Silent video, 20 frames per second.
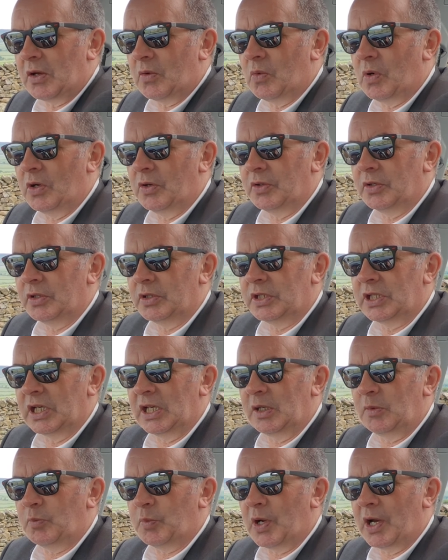one,
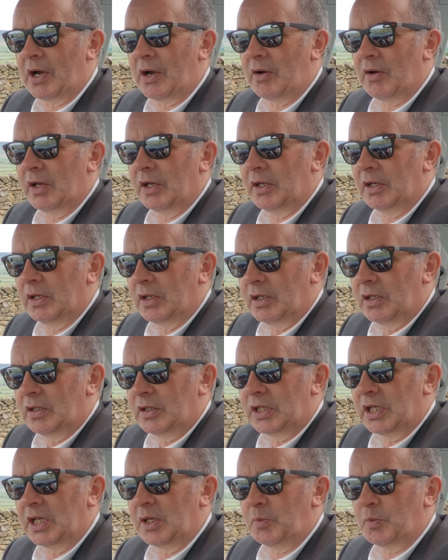delete pairing,
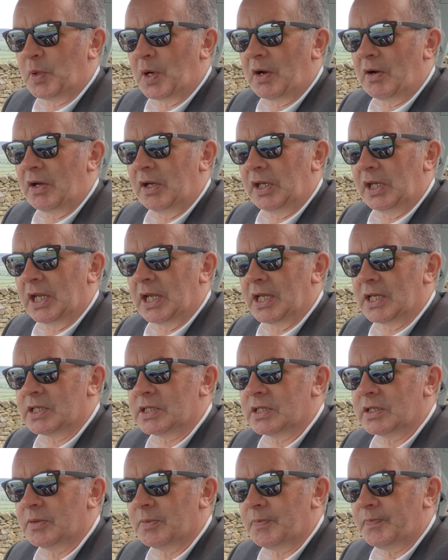
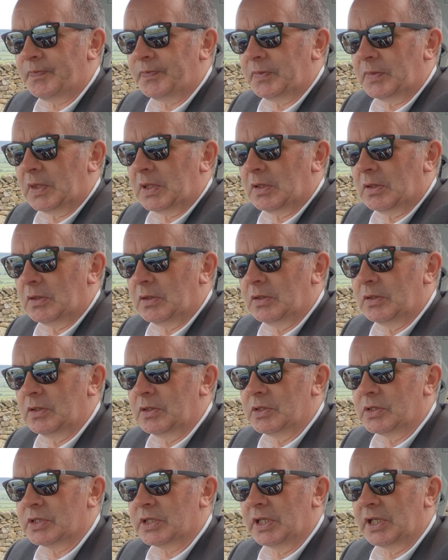yes,
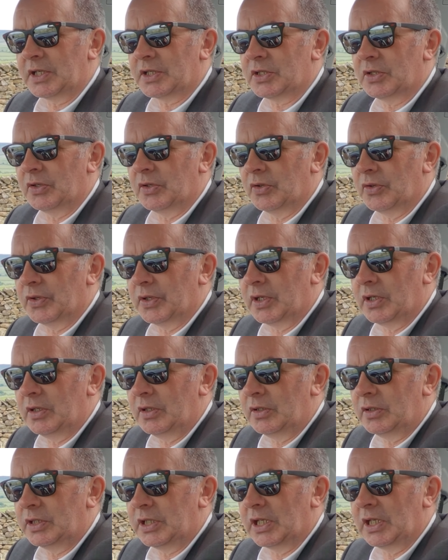select another,
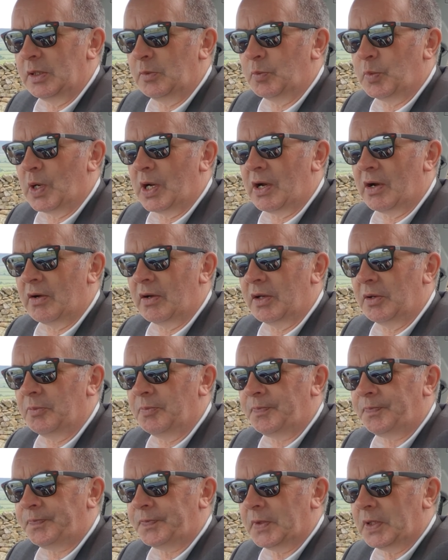delete pairing,
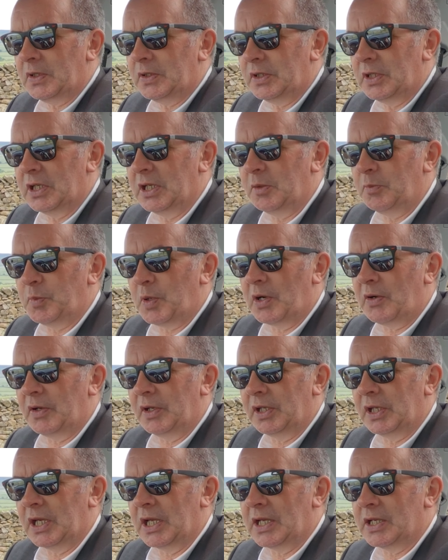
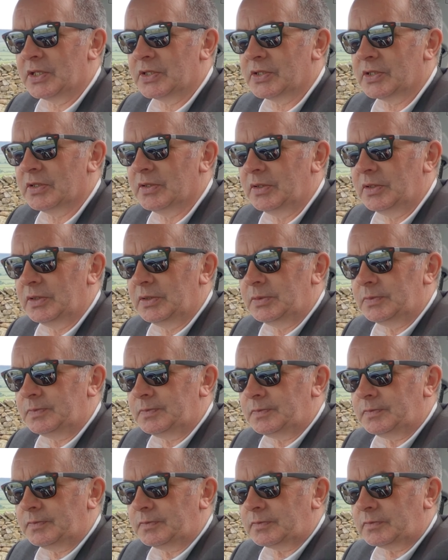yes,
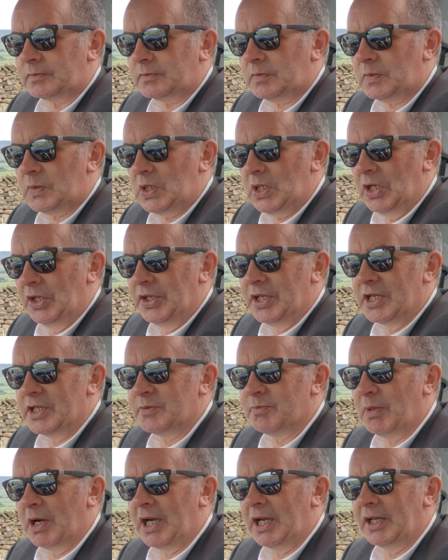and there's
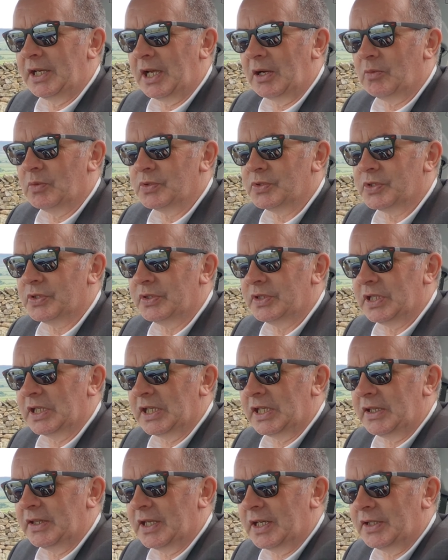mine. I want to
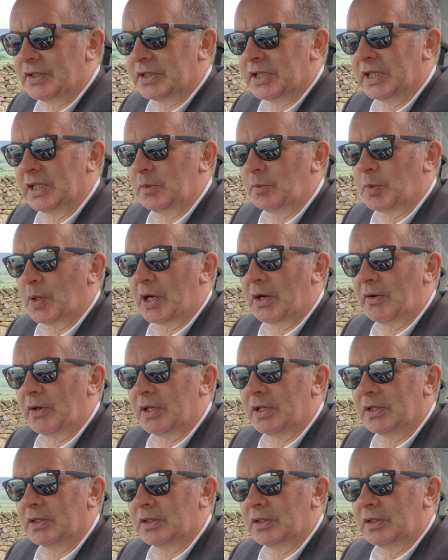delete that, delete pairing,
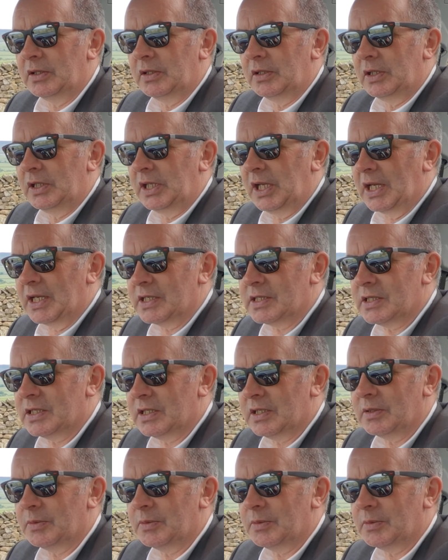yes.